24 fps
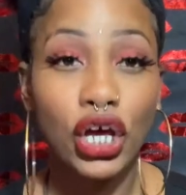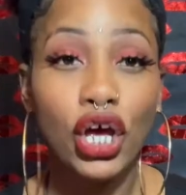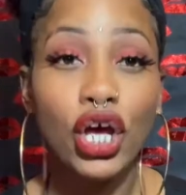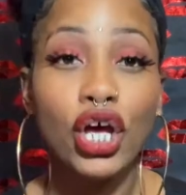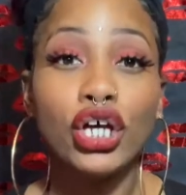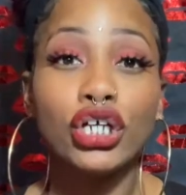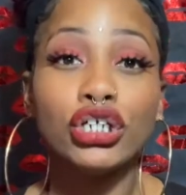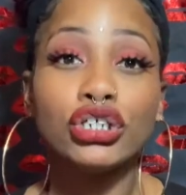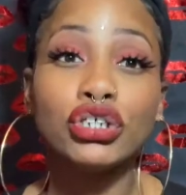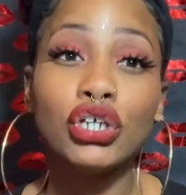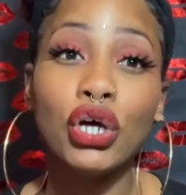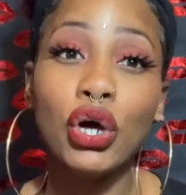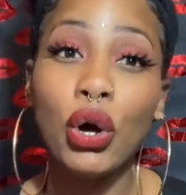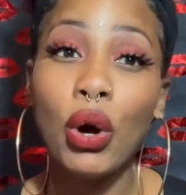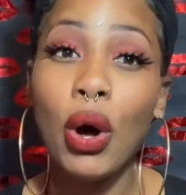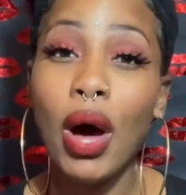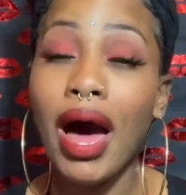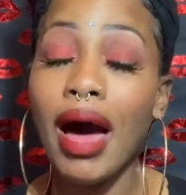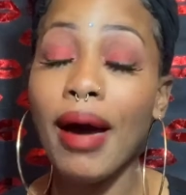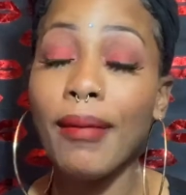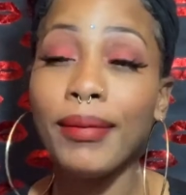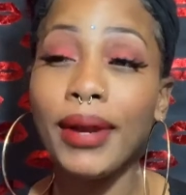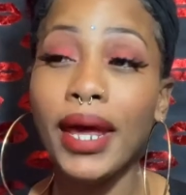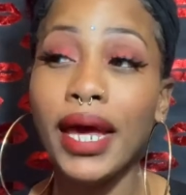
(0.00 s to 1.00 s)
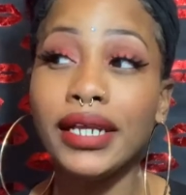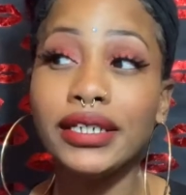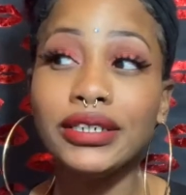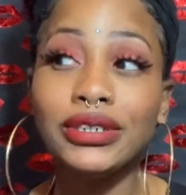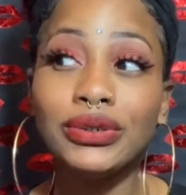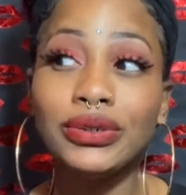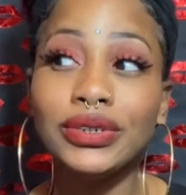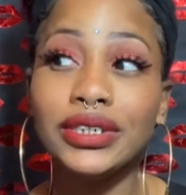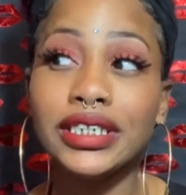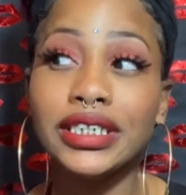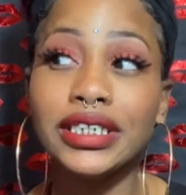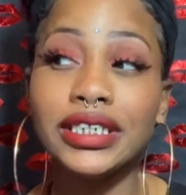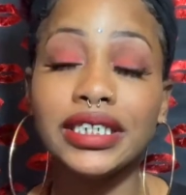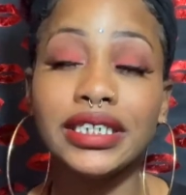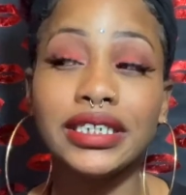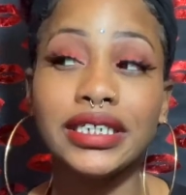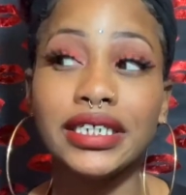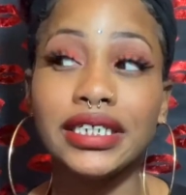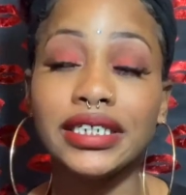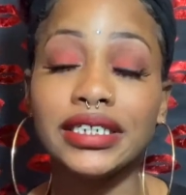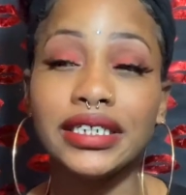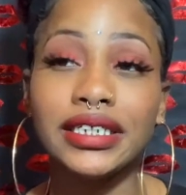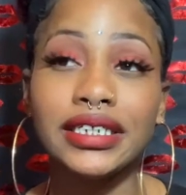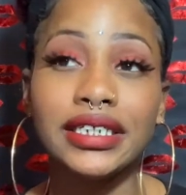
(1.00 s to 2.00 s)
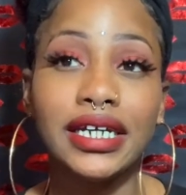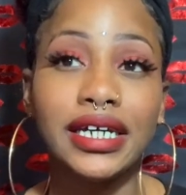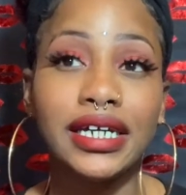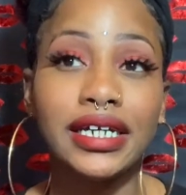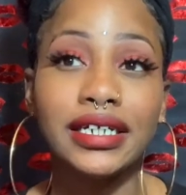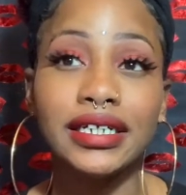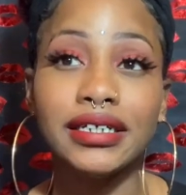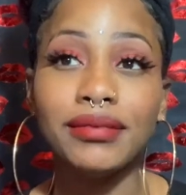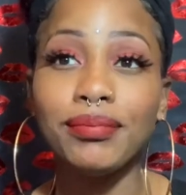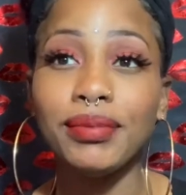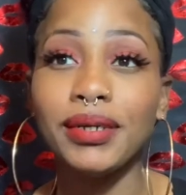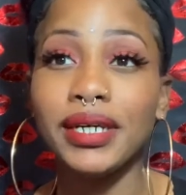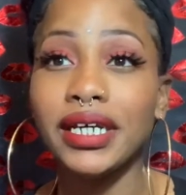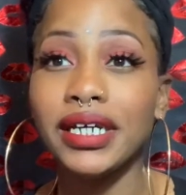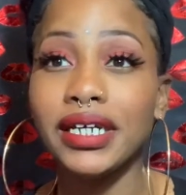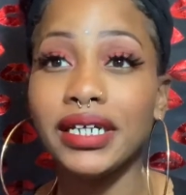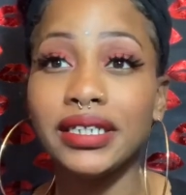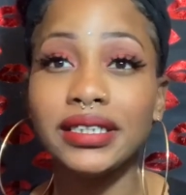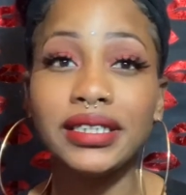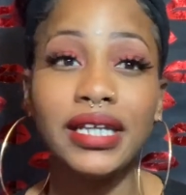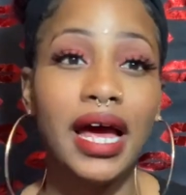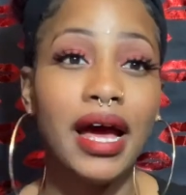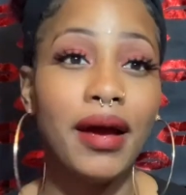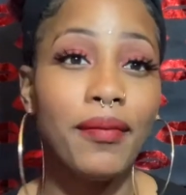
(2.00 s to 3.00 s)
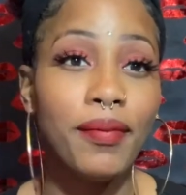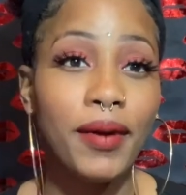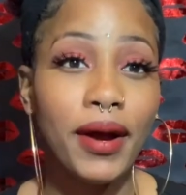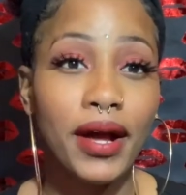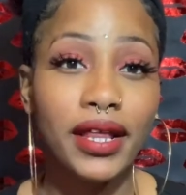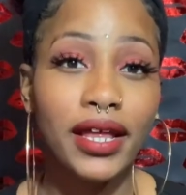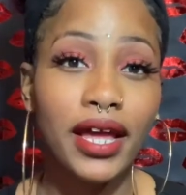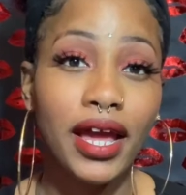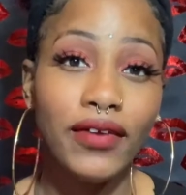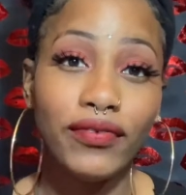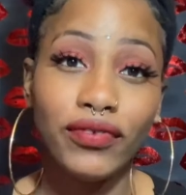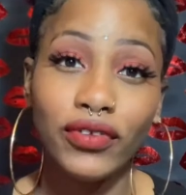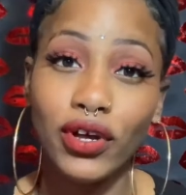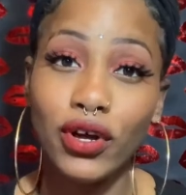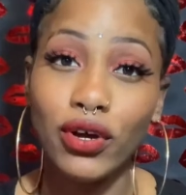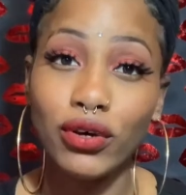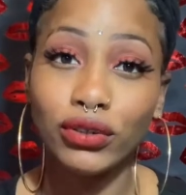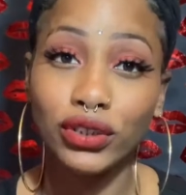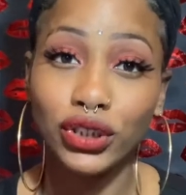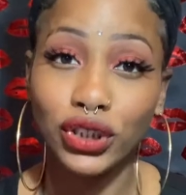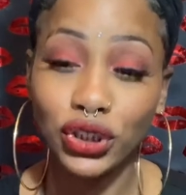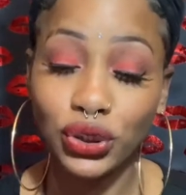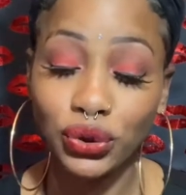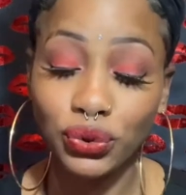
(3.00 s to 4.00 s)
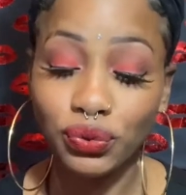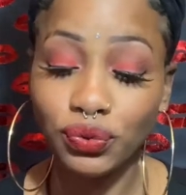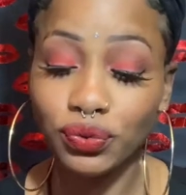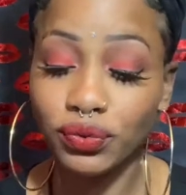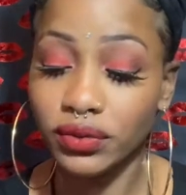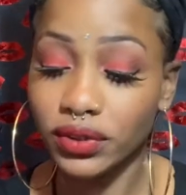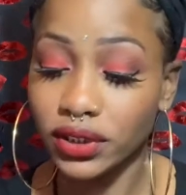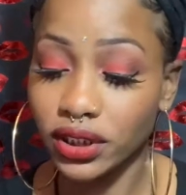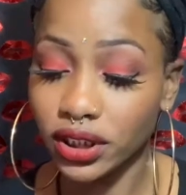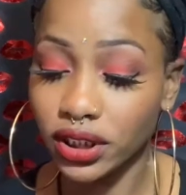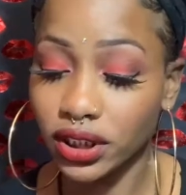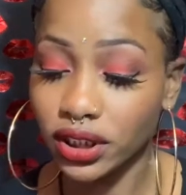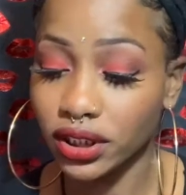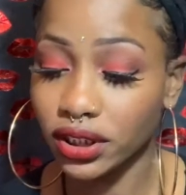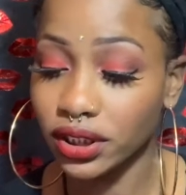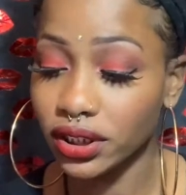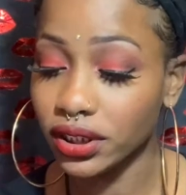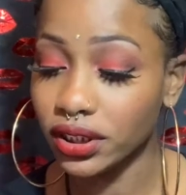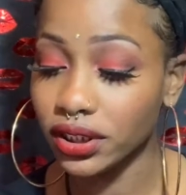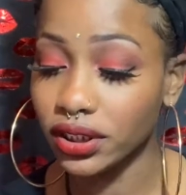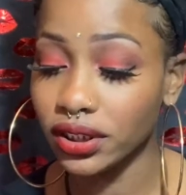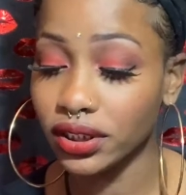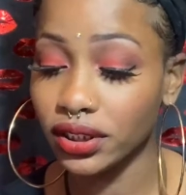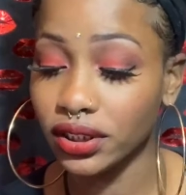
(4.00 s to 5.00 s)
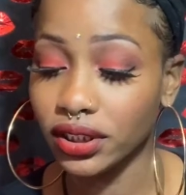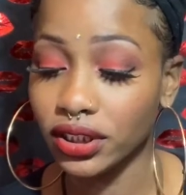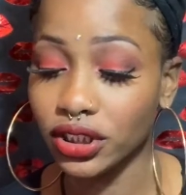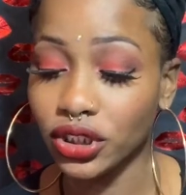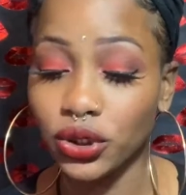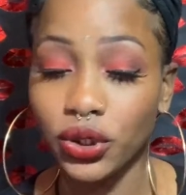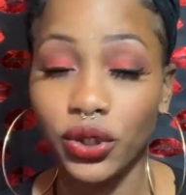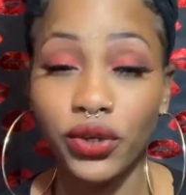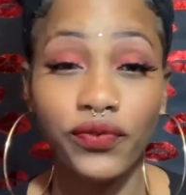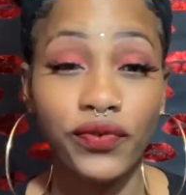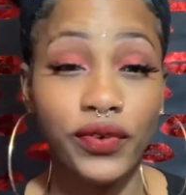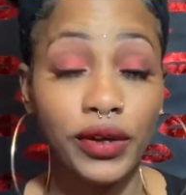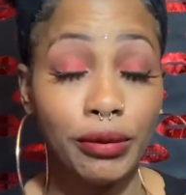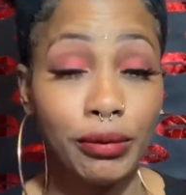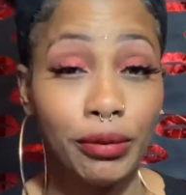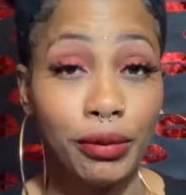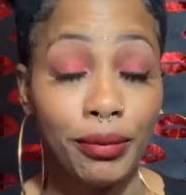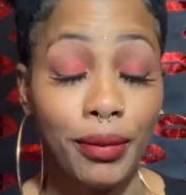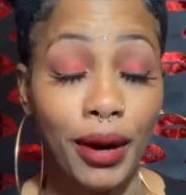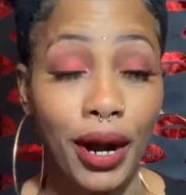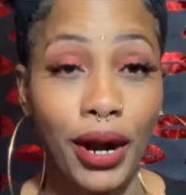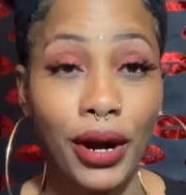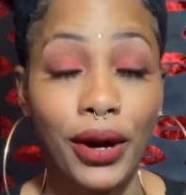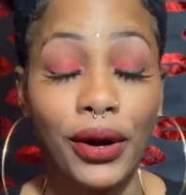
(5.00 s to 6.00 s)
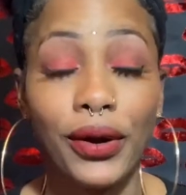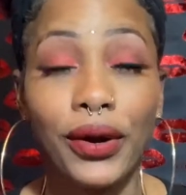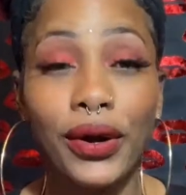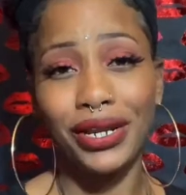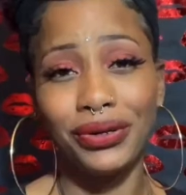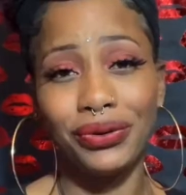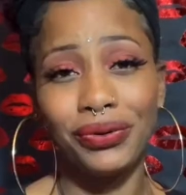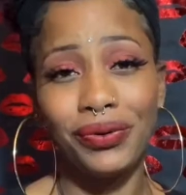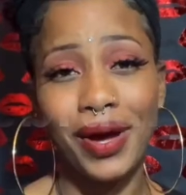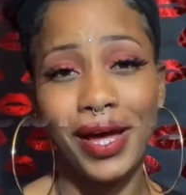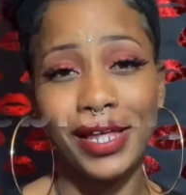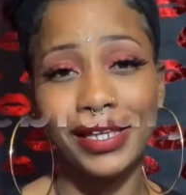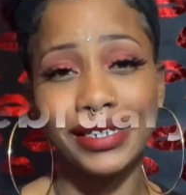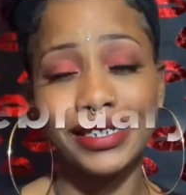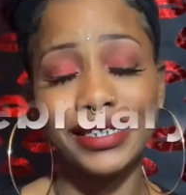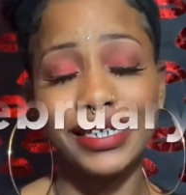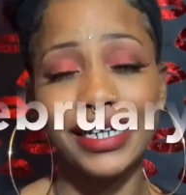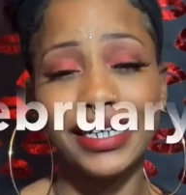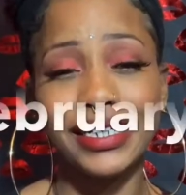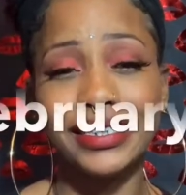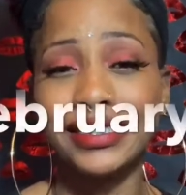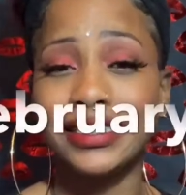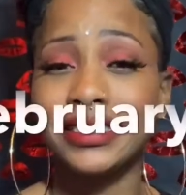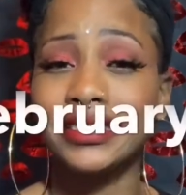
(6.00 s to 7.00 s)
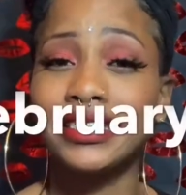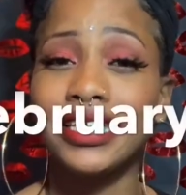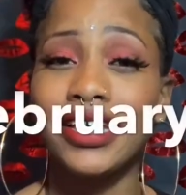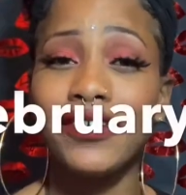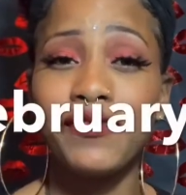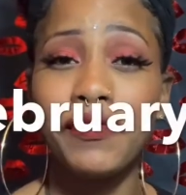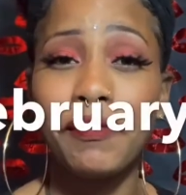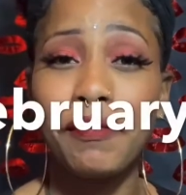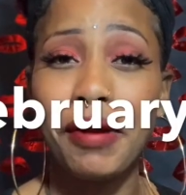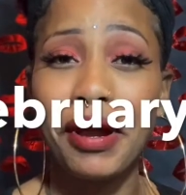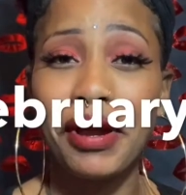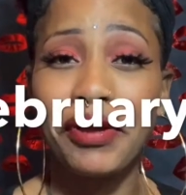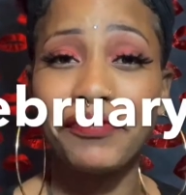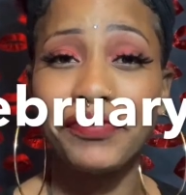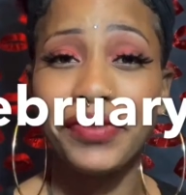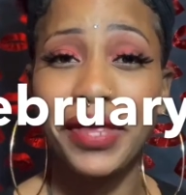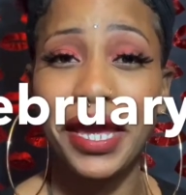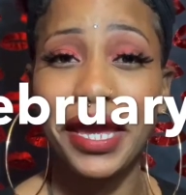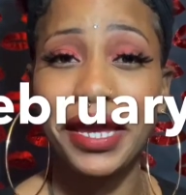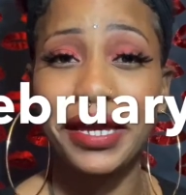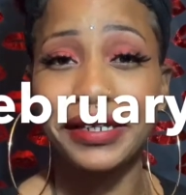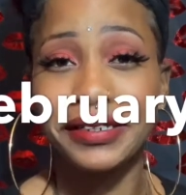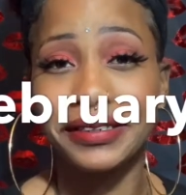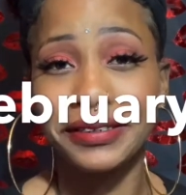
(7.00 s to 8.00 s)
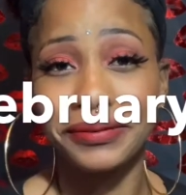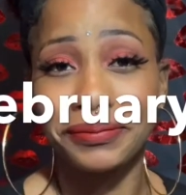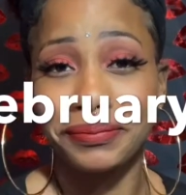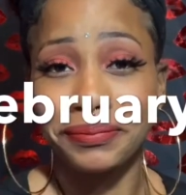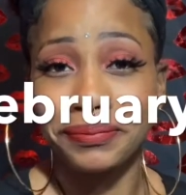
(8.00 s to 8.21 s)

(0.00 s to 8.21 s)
So I'm not doing anything today because I probably have to go shoot a short film tomorrow. Do holidays except for birthdays